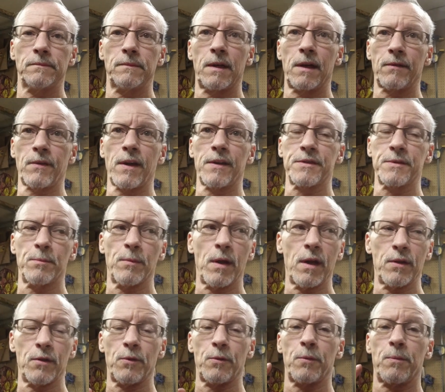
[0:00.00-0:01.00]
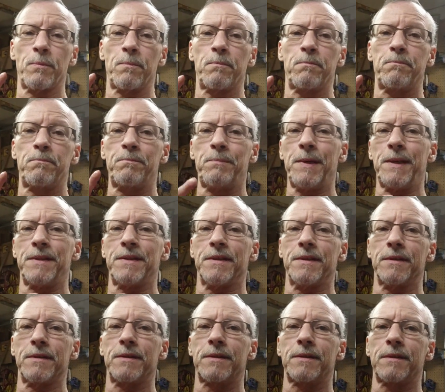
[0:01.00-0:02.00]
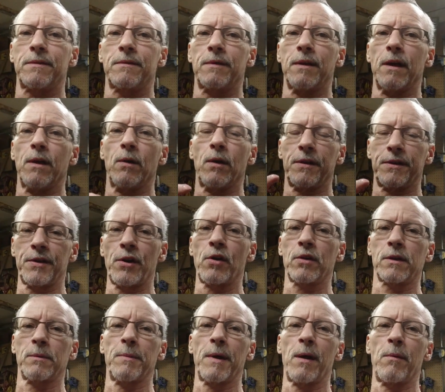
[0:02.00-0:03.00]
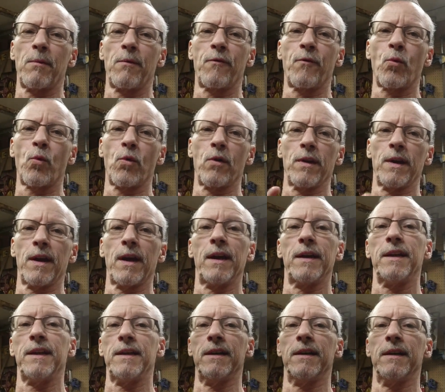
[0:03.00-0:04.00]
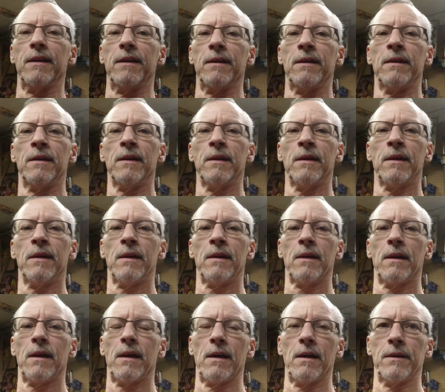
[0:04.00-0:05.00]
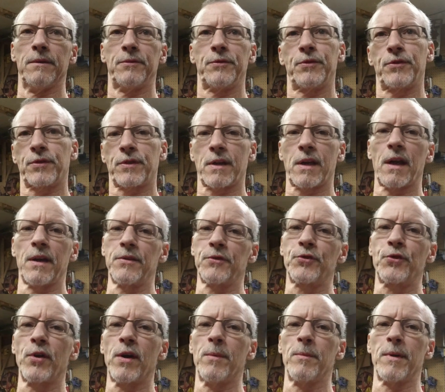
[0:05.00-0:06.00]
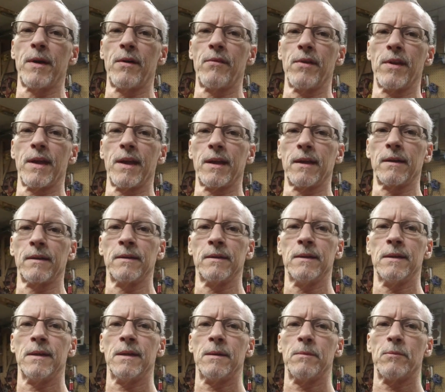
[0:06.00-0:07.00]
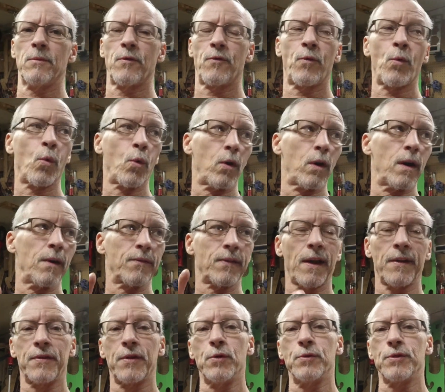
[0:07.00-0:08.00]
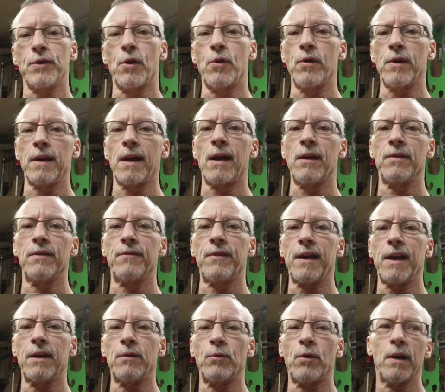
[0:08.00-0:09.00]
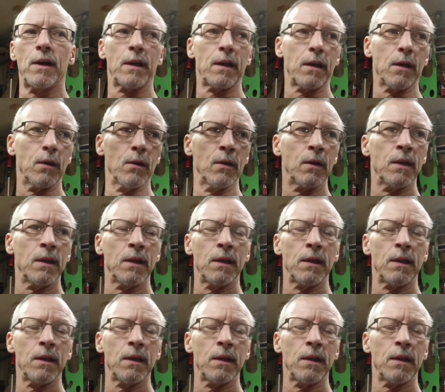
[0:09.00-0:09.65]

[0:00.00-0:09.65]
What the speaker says: I've got some other pieces that I talked about before that I needed to cut and trim and everything before. I've got those already out in the van ready to go.